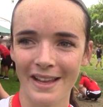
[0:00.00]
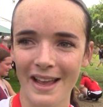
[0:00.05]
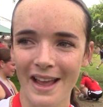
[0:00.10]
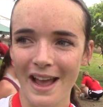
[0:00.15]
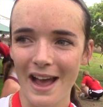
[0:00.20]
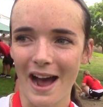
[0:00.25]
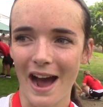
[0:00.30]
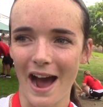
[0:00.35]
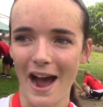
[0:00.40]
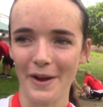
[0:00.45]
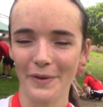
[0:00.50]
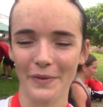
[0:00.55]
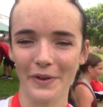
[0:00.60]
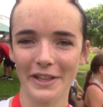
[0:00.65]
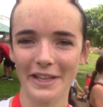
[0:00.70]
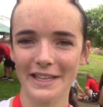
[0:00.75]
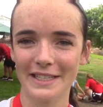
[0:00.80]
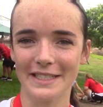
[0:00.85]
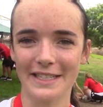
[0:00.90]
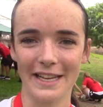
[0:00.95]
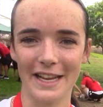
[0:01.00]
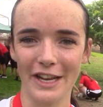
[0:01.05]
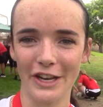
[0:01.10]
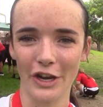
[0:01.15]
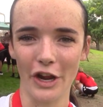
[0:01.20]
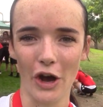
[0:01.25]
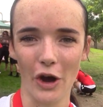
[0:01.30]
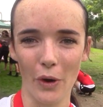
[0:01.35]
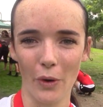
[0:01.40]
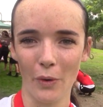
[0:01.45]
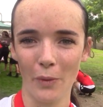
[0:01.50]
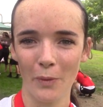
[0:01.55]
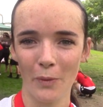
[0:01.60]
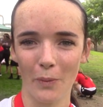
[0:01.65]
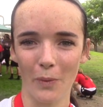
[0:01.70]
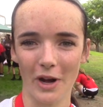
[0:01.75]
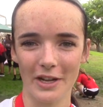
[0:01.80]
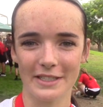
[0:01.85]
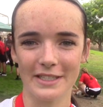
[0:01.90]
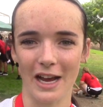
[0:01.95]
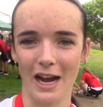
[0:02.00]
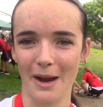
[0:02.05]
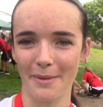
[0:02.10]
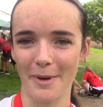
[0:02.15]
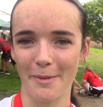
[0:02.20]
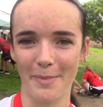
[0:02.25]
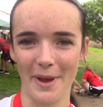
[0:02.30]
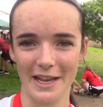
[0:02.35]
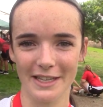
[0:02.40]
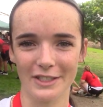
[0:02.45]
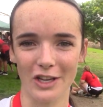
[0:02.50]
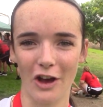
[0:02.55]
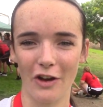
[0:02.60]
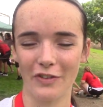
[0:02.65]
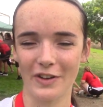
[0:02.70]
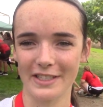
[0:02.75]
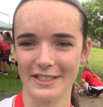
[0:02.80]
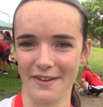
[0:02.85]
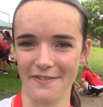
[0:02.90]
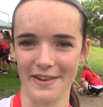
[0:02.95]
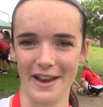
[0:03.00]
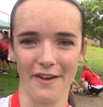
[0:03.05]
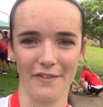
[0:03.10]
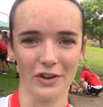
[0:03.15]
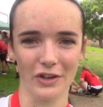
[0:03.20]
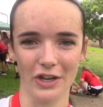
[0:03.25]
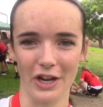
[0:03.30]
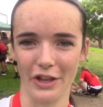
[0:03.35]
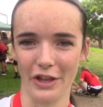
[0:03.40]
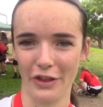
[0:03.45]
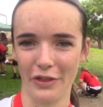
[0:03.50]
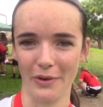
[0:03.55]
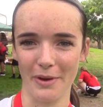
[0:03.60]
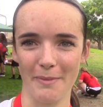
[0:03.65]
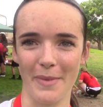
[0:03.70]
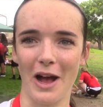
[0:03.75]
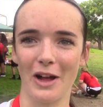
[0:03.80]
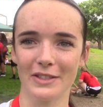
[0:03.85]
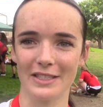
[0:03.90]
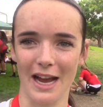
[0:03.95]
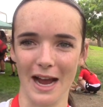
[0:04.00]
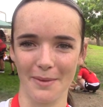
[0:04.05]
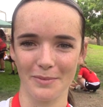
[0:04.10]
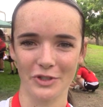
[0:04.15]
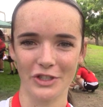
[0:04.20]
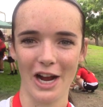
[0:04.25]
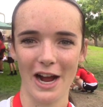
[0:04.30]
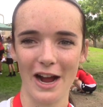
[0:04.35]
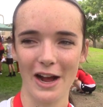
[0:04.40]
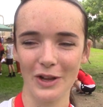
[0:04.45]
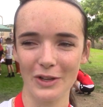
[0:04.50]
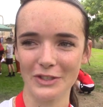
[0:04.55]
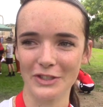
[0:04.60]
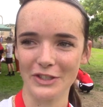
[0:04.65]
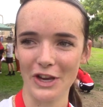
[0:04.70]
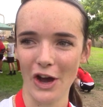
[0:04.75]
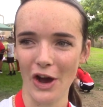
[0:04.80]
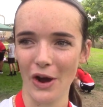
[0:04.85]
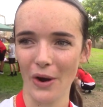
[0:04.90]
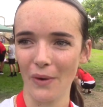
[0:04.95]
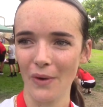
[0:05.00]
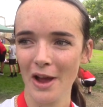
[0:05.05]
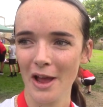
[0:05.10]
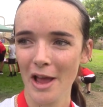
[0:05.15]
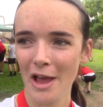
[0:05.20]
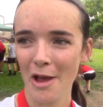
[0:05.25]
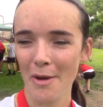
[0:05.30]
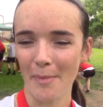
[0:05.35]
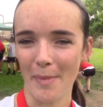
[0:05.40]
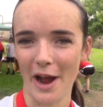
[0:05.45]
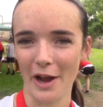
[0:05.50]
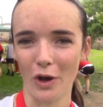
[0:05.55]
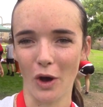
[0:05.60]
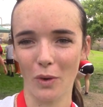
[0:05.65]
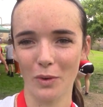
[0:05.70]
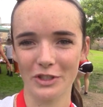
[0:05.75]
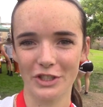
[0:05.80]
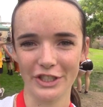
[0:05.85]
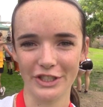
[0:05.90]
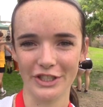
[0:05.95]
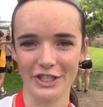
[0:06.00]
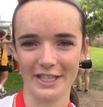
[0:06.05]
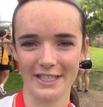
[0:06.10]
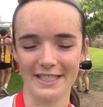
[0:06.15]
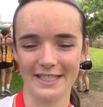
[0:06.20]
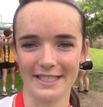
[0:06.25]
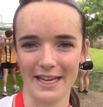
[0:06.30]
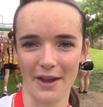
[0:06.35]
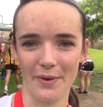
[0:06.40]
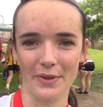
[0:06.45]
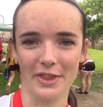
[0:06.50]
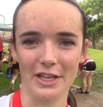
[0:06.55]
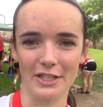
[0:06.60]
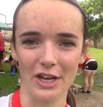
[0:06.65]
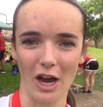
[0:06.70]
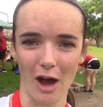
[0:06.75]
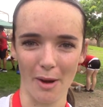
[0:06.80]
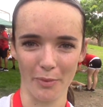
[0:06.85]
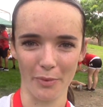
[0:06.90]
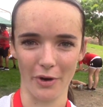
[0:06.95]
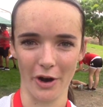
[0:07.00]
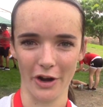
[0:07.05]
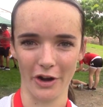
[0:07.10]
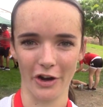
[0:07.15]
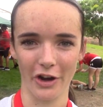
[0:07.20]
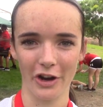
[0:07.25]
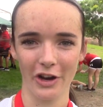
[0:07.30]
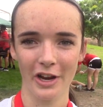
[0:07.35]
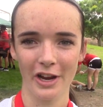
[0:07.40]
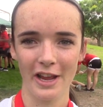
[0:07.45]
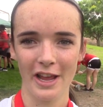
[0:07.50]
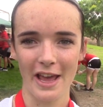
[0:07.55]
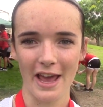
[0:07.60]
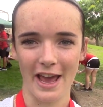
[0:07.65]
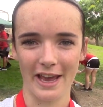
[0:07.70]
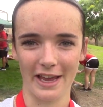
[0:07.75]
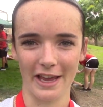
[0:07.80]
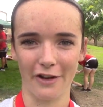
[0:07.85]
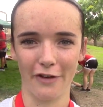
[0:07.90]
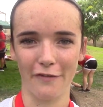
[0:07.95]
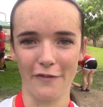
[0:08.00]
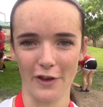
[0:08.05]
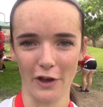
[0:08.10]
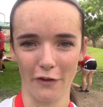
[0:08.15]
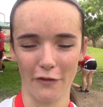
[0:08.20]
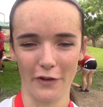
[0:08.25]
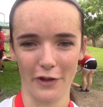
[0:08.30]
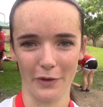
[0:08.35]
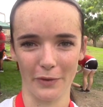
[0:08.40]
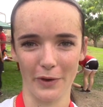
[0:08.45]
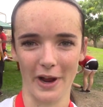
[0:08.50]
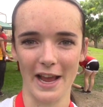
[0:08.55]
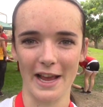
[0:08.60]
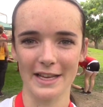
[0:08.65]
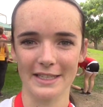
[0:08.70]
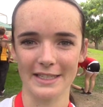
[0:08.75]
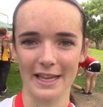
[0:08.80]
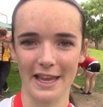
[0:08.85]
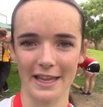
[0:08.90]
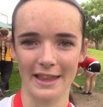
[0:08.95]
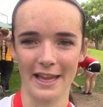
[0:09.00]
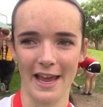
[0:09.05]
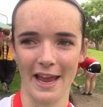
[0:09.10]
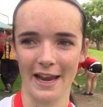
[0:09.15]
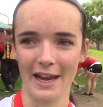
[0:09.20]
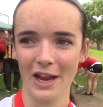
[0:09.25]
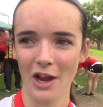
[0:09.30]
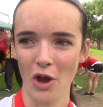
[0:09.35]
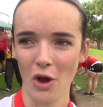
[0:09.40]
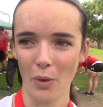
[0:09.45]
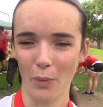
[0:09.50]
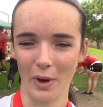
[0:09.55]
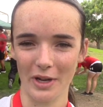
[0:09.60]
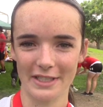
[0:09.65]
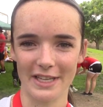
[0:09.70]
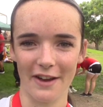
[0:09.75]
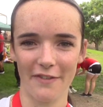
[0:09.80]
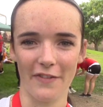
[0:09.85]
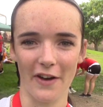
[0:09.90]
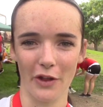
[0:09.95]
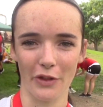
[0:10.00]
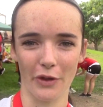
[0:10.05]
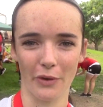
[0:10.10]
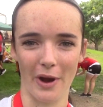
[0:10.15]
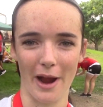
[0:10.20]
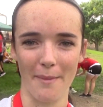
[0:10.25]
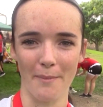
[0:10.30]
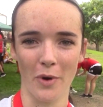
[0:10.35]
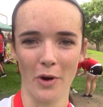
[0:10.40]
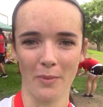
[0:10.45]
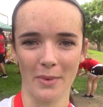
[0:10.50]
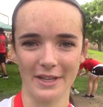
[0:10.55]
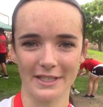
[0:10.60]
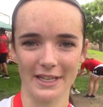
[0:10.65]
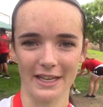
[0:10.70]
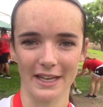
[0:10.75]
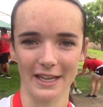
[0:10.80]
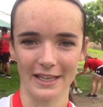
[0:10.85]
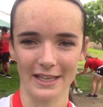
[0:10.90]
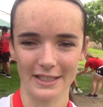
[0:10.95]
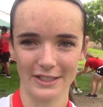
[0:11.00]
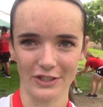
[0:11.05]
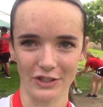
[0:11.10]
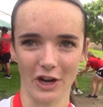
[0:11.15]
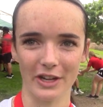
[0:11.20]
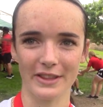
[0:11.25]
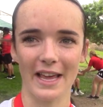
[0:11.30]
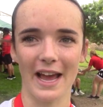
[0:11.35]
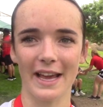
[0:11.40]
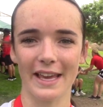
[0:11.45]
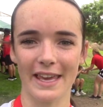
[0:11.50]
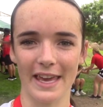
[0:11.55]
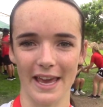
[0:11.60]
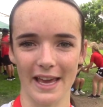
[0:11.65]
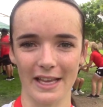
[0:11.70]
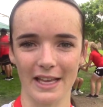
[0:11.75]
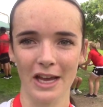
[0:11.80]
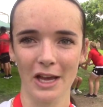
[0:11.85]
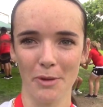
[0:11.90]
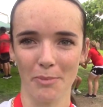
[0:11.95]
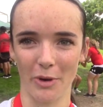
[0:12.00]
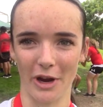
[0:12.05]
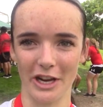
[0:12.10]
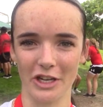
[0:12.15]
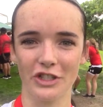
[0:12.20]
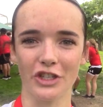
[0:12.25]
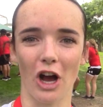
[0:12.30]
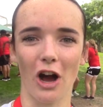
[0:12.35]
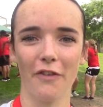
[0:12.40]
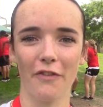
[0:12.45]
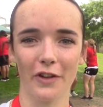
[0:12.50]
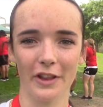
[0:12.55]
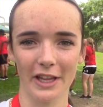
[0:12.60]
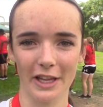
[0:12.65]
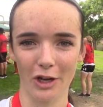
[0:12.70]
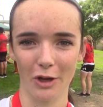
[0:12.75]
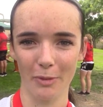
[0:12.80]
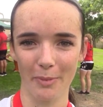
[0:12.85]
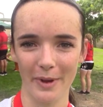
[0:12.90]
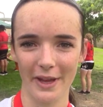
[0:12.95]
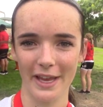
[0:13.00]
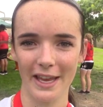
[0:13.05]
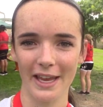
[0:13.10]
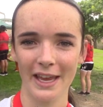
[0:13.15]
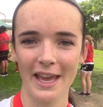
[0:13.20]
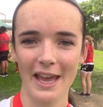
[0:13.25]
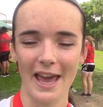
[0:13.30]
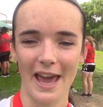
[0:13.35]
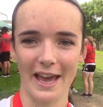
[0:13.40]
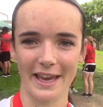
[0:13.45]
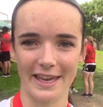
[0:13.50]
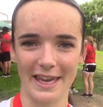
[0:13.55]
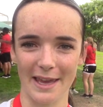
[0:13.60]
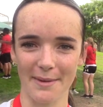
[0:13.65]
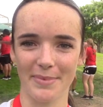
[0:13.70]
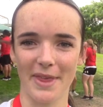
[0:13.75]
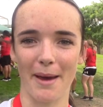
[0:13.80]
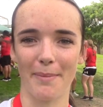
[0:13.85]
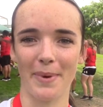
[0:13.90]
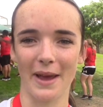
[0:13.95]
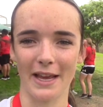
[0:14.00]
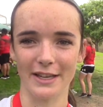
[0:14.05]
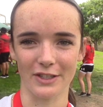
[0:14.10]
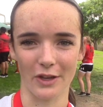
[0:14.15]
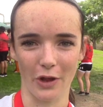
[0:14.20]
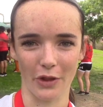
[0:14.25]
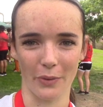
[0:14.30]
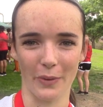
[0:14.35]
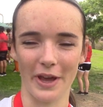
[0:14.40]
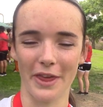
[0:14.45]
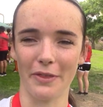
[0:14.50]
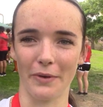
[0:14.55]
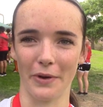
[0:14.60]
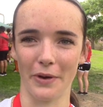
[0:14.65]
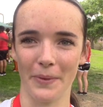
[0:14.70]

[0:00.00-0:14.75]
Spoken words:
I really didn't know what time to base off because I've never done a 3-mile time trial. So my goal was just to stay with the top runner and get a feel for the race. And then once I felt the right moment to start that kick, branch off a little bit and keep that pace all the way through.